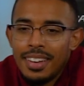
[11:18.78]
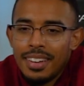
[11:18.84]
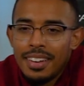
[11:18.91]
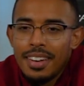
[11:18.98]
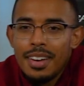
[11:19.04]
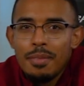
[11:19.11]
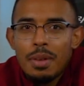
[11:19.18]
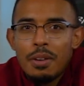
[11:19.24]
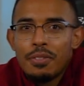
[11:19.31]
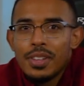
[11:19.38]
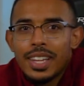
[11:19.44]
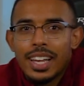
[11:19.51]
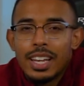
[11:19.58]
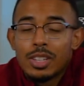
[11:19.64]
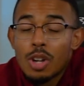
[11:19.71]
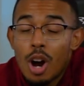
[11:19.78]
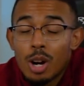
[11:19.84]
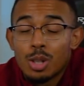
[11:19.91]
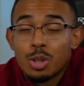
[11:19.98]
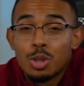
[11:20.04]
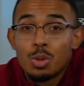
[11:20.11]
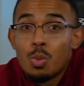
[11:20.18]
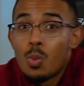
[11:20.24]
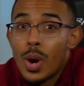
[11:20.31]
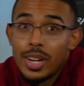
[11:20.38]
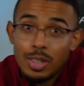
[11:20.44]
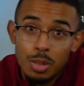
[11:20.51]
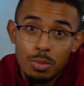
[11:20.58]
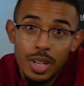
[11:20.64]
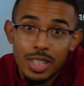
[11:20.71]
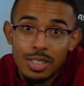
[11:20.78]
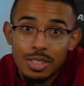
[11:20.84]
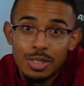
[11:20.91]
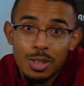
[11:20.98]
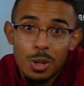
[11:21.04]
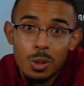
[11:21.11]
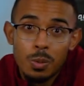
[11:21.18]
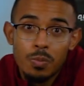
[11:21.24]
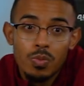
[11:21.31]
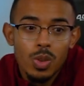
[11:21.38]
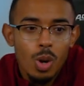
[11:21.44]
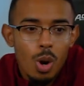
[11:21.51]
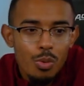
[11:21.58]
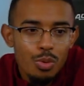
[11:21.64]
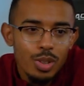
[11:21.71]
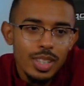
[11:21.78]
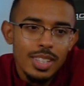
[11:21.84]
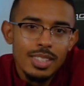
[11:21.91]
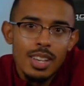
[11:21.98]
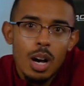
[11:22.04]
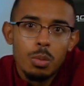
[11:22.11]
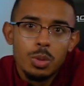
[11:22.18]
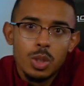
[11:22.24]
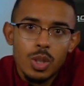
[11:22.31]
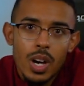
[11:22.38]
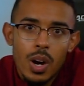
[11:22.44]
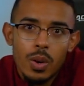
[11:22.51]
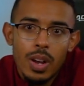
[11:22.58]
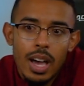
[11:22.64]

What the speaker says: I feel like I talked way too much, so hopefully this helped you out.